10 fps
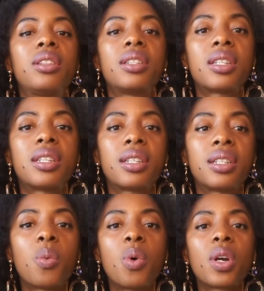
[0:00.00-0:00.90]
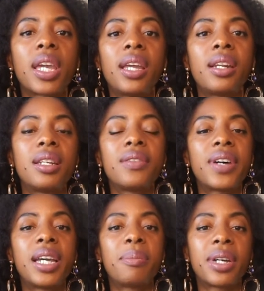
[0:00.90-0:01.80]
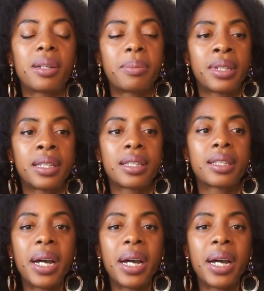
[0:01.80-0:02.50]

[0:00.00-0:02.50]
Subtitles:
to walk in divine purpose.